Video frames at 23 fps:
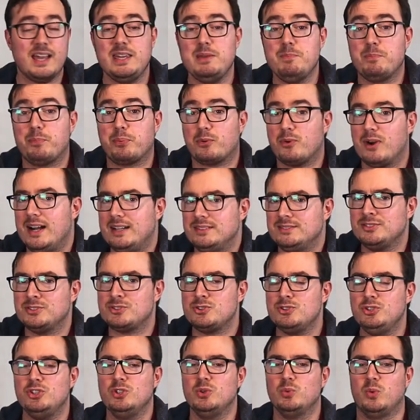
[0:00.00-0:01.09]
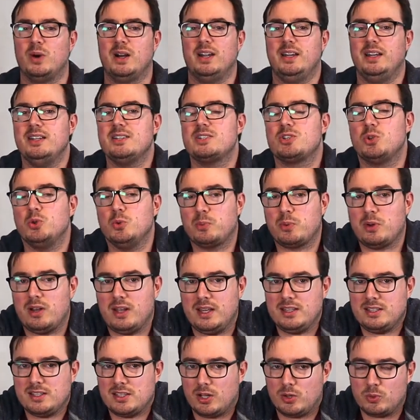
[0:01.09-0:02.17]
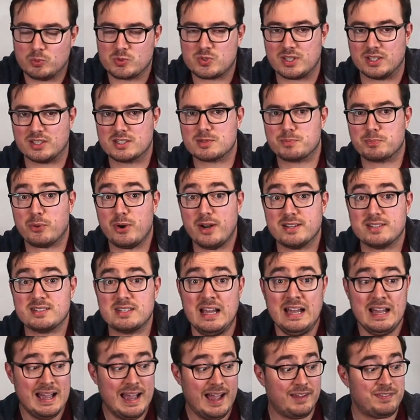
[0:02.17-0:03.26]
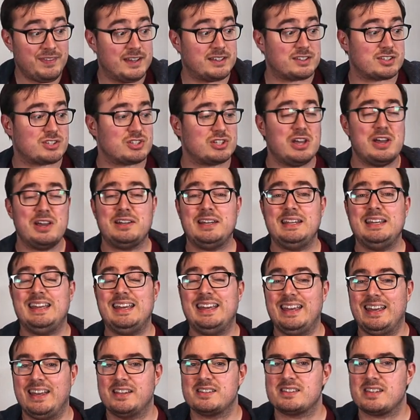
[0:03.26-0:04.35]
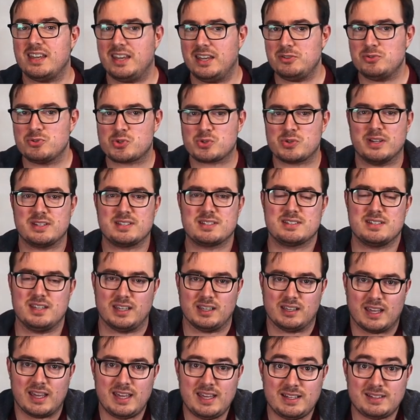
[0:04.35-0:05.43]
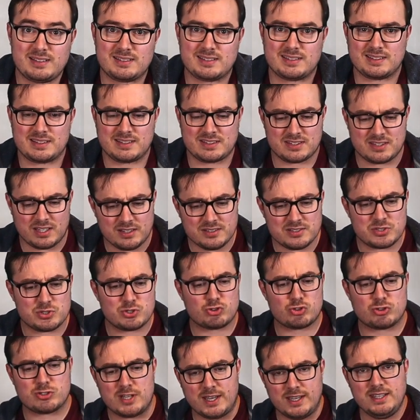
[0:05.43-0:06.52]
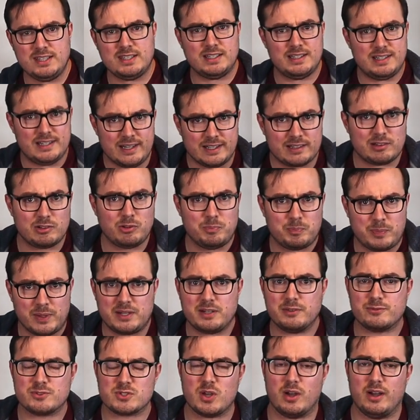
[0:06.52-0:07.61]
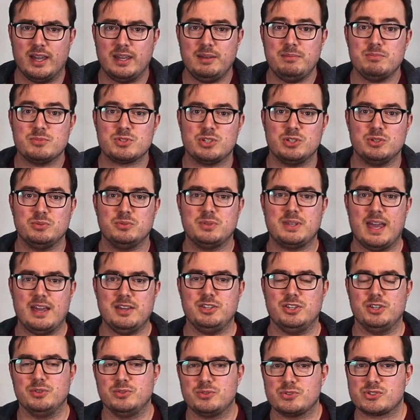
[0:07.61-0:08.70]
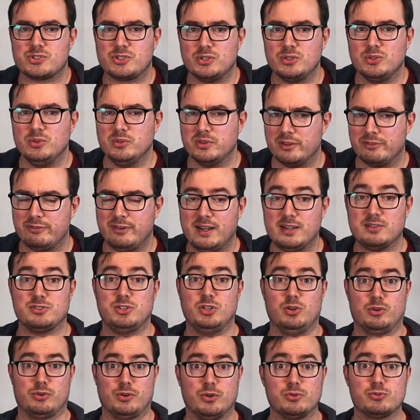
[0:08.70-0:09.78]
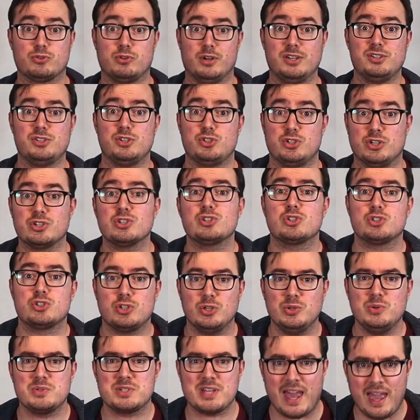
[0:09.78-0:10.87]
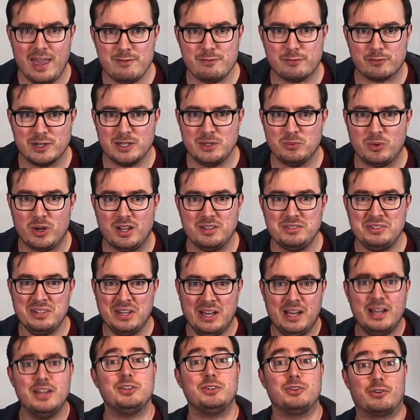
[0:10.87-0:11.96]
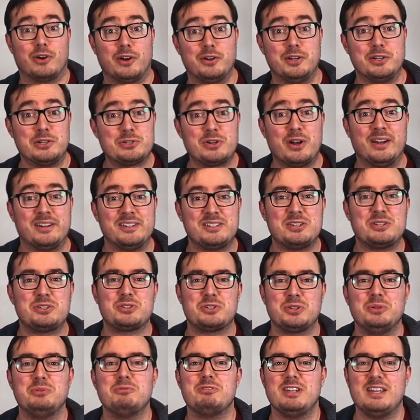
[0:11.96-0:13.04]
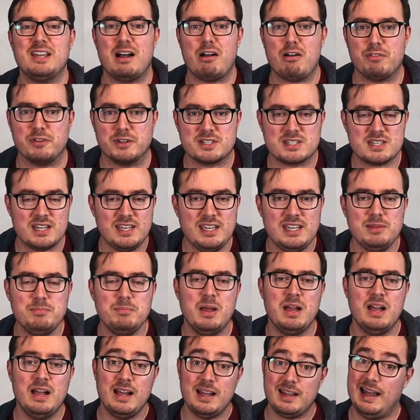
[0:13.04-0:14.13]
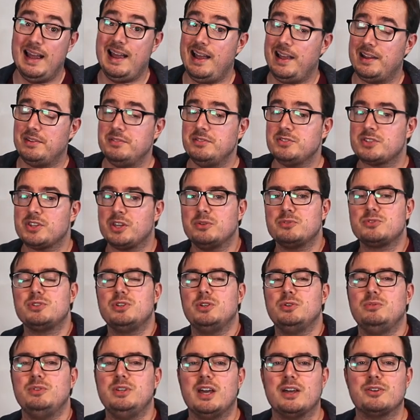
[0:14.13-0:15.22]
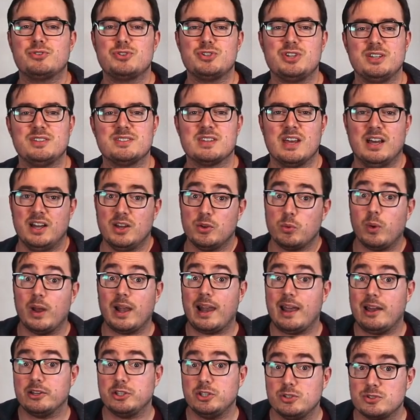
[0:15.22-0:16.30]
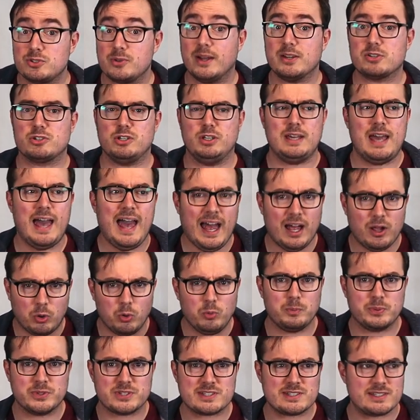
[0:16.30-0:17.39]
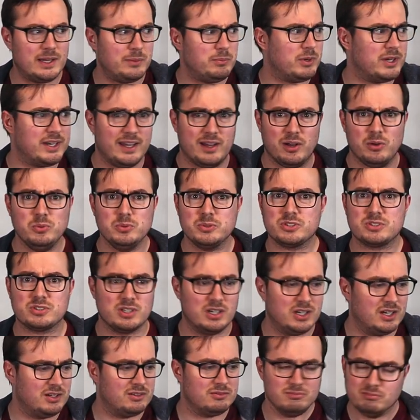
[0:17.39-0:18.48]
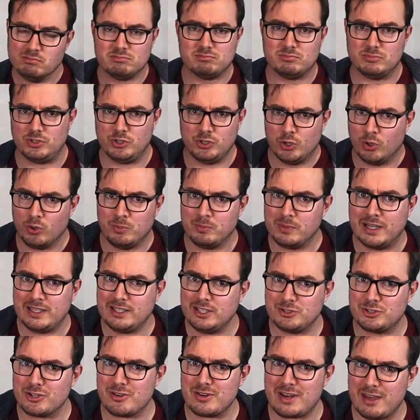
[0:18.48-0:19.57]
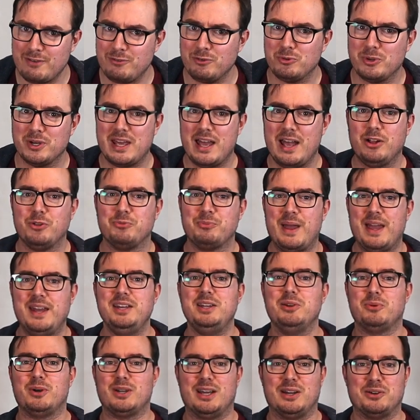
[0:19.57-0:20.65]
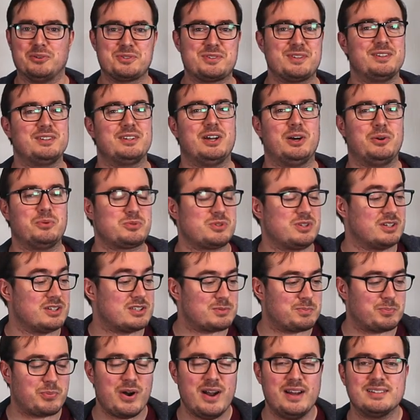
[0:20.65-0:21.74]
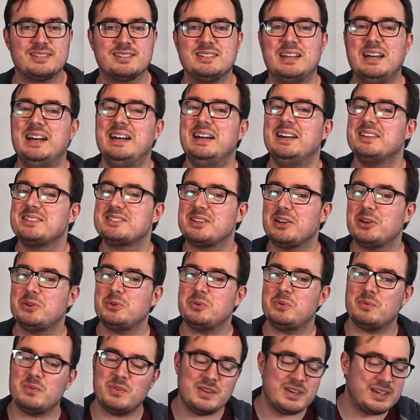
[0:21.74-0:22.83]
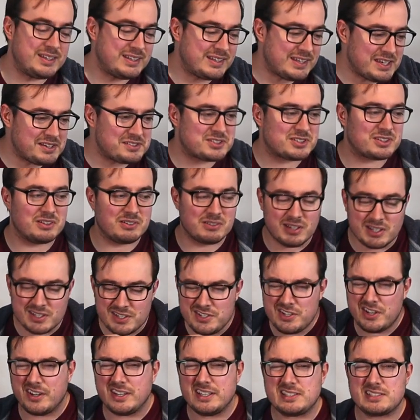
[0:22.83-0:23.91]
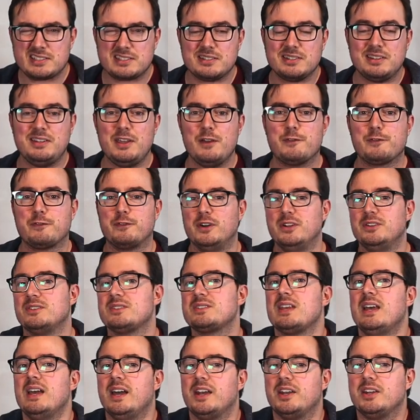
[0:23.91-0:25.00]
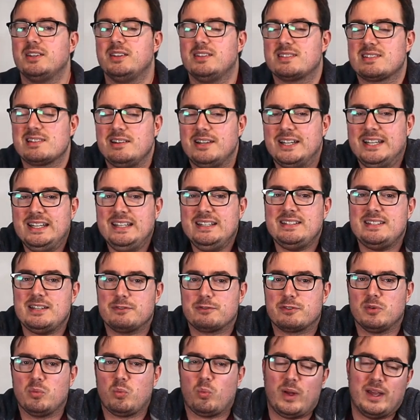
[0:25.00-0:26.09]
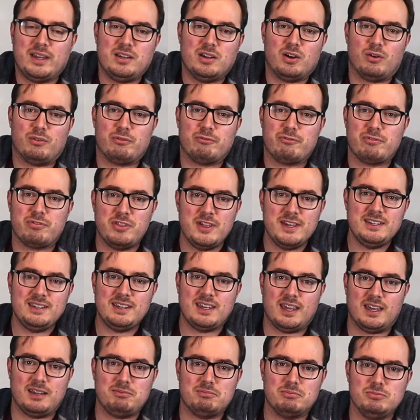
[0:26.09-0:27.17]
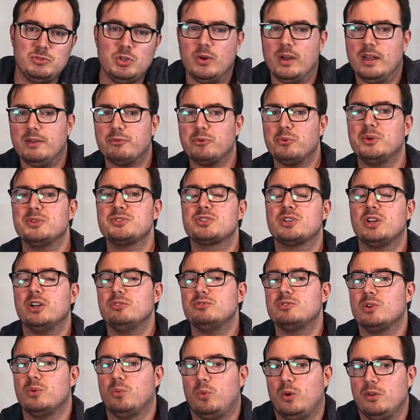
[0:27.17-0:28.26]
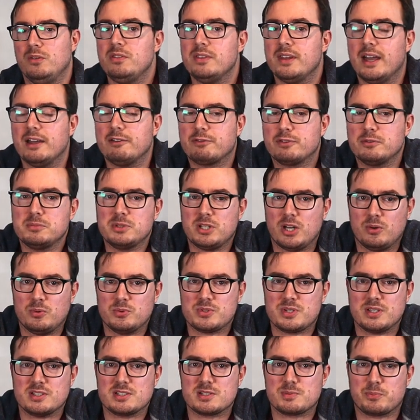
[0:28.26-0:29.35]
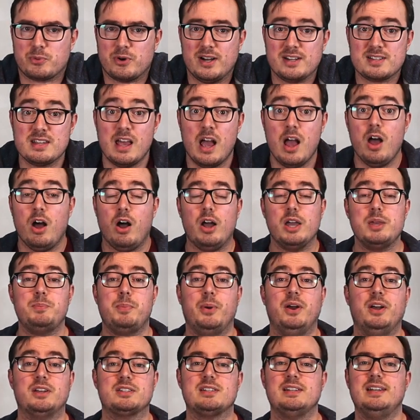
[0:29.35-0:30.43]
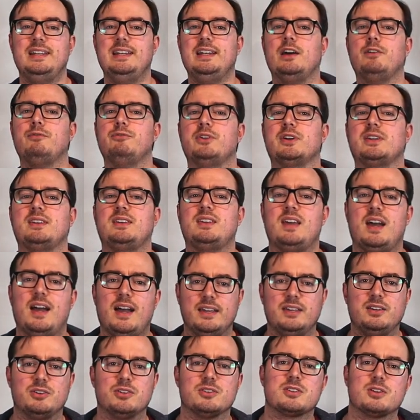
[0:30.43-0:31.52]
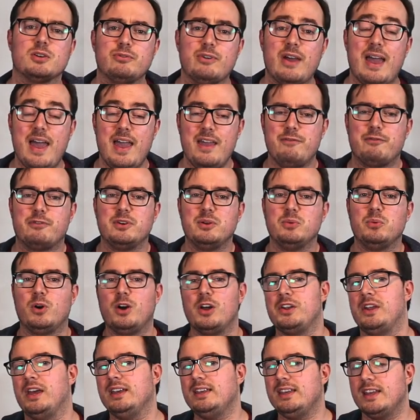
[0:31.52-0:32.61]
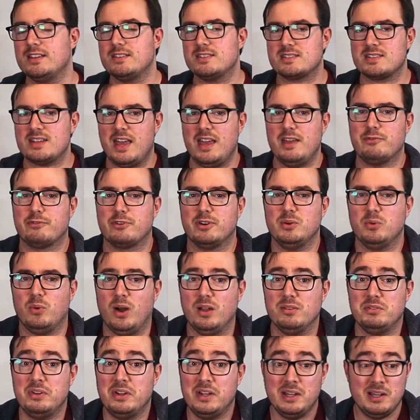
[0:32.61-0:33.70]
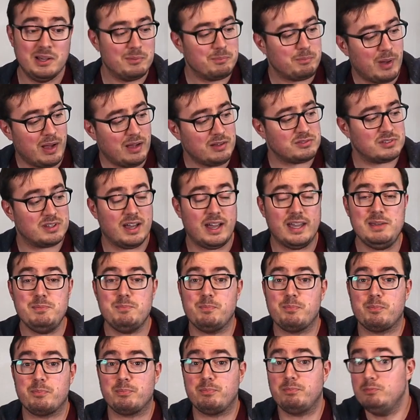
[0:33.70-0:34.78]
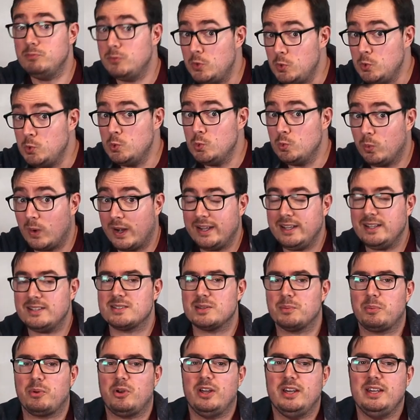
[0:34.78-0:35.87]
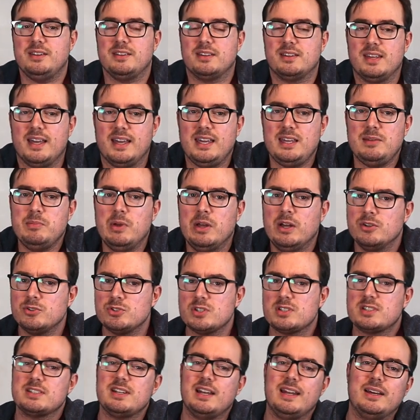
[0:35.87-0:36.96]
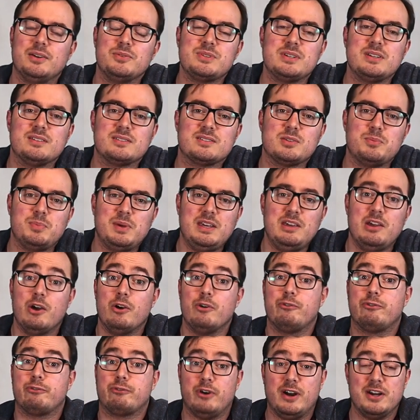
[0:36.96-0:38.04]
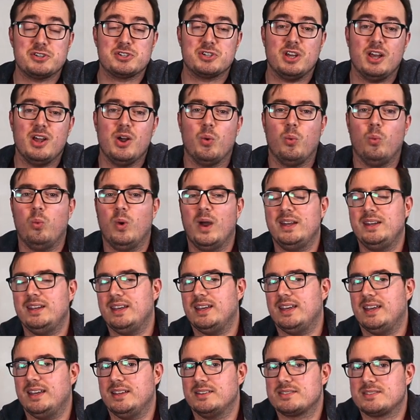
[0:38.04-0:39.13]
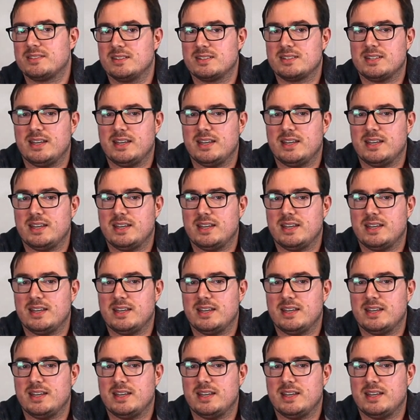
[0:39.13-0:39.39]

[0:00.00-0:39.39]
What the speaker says: a brand new way to play Colt Express, and that certainly is interesting. It does take a little bit of time to get used to the fact that you're not trying to just shoot everyone, you're only trying to shoot the other team, and those new nudges were allowing you to actually help someone else. Normally, you don't ever want to help anyone else in Colt Express, so it is a nice difference and a slightly different way of thinking. Not everyone's going to want that from Colt Express. I personally love the chaos of everyone against everyone, but a new way to play the game just allows it to be fresher when it hits the